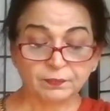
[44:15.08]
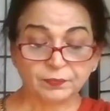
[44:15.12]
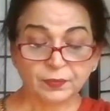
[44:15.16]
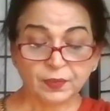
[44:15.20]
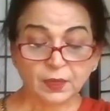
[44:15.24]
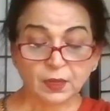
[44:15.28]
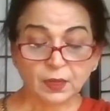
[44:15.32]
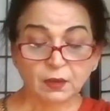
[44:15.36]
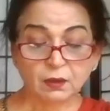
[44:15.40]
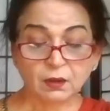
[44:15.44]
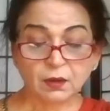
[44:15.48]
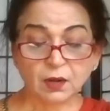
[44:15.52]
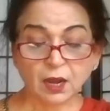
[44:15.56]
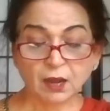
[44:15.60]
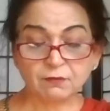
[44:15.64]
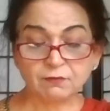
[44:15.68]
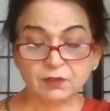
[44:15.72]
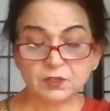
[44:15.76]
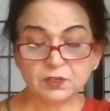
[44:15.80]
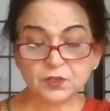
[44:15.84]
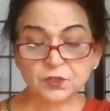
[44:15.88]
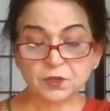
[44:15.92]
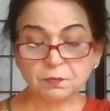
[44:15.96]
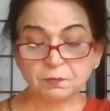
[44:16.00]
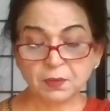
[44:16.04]
Ravan's
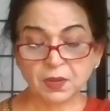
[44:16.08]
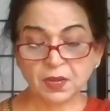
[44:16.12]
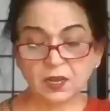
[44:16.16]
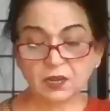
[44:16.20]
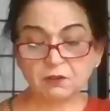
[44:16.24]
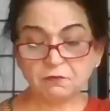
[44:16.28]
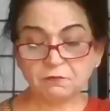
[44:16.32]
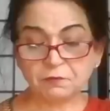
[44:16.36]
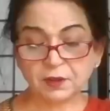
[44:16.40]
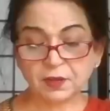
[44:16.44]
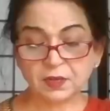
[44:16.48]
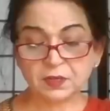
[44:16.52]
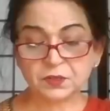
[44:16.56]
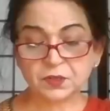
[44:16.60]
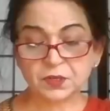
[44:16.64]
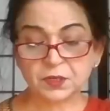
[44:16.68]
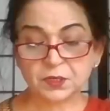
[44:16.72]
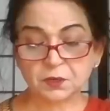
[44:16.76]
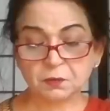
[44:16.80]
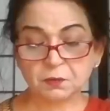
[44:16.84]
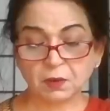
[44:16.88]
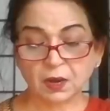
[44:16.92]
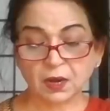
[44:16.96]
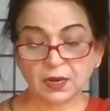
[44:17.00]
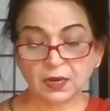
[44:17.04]
main face
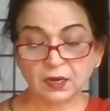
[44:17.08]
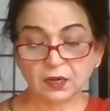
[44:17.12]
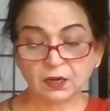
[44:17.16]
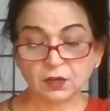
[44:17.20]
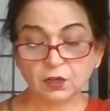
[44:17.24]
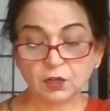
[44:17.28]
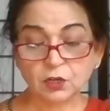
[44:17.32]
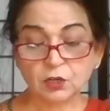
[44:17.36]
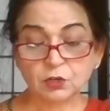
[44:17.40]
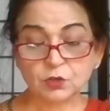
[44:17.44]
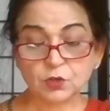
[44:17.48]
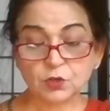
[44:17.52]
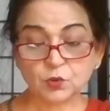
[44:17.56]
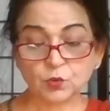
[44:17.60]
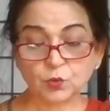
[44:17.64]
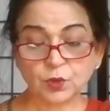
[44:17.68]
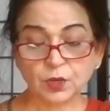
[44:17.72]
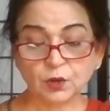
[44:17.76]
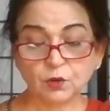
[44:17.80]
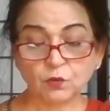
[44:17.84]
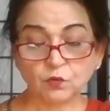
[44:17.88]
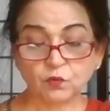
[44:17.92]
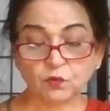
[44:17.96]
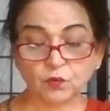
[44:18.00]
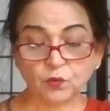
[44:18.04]
smiled, showing
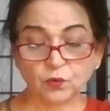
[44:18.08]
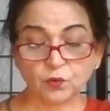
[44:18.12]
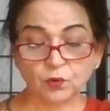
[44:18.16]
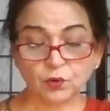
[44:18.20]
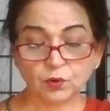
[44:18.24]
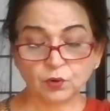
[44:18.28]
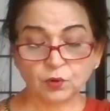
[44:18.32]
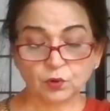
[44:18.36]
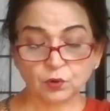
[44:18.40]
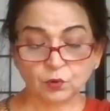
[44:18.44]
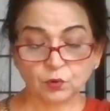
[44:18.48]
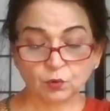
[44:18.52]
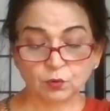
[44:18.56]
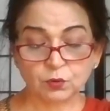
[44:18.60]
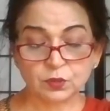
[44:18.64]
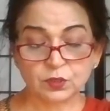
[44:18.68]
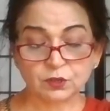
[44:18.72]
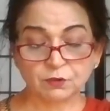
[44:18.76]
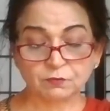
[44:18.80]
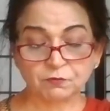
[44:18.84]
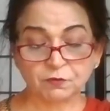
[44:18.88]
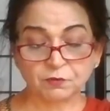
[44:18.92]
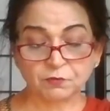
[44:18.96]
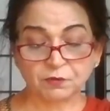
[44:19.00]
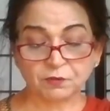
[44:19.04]
four rows
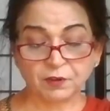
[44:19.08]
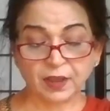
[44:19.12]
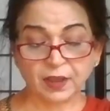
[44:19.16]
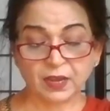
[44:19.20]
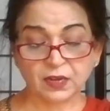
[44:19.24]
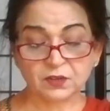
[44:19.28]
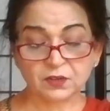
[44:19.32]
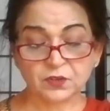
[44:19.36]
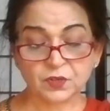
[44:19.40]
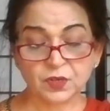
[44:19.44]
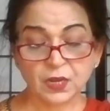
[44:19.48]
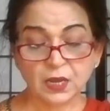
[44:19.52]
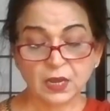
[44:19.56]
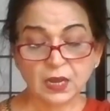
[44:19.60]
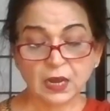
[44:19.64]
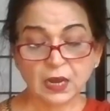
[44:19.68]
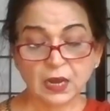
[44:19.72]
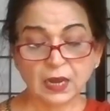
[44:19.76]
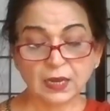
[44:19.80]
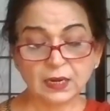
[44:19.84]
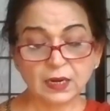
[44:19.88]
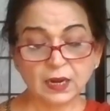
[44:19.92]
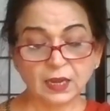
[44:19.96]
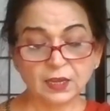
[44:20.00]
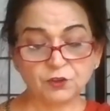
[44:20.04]
of fangs,
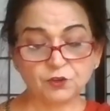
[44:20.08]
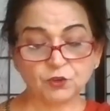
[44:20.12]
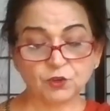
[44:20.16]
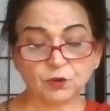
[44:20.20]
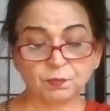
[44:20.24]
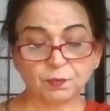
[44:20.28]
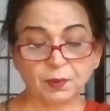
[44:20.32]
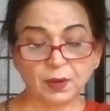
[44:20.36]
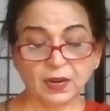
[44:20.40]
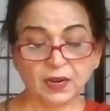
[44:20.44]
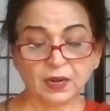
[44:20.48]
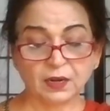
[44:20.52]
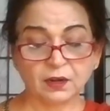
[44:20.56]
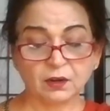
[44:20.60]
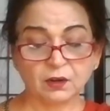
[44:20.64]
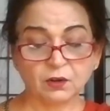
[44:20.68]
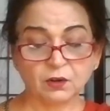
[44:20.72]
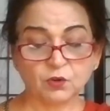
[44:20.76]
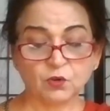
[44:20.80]
I like your plan.